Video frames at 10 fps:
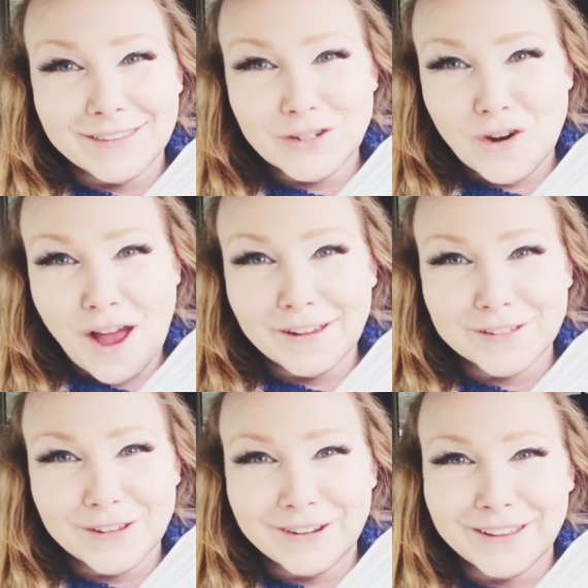the truck,
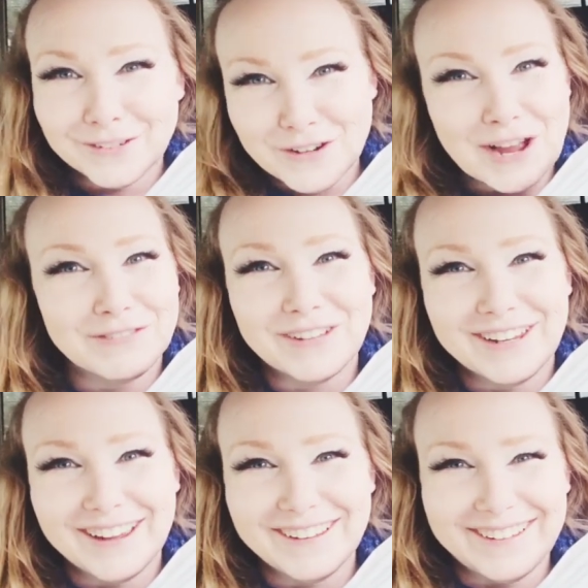so another truck
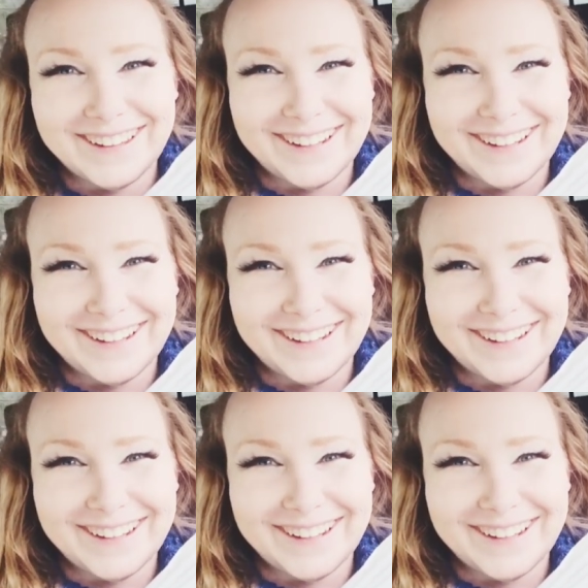video.